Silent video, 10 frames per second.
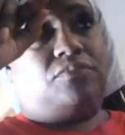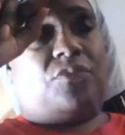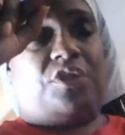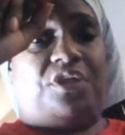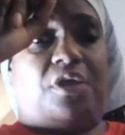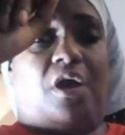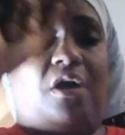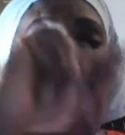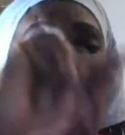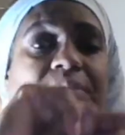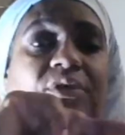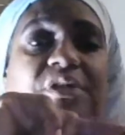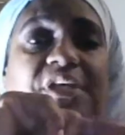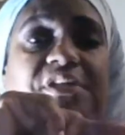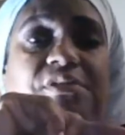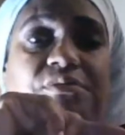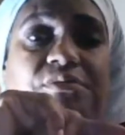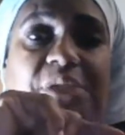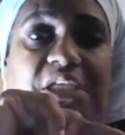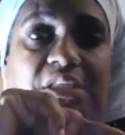he called the police on
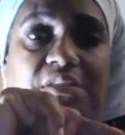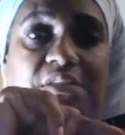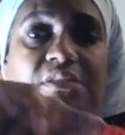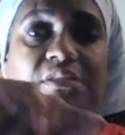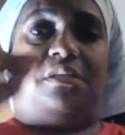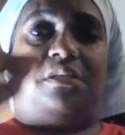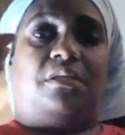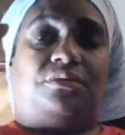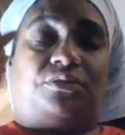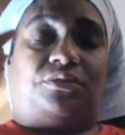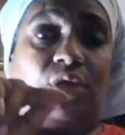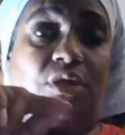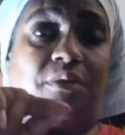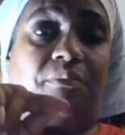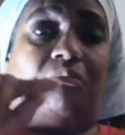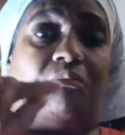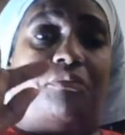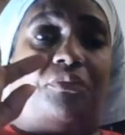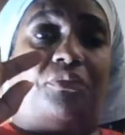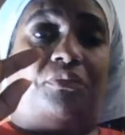me, told him
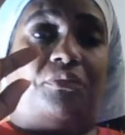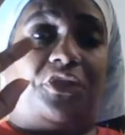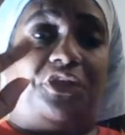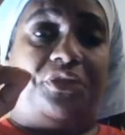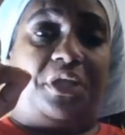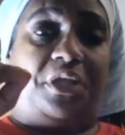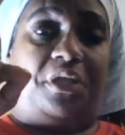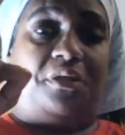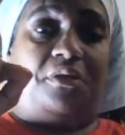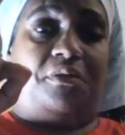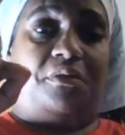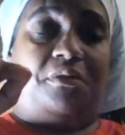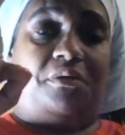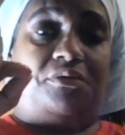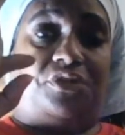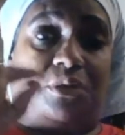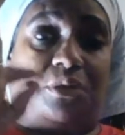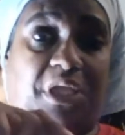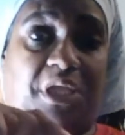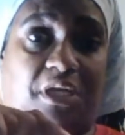he need some
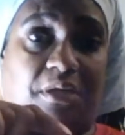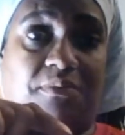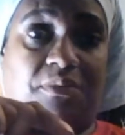help.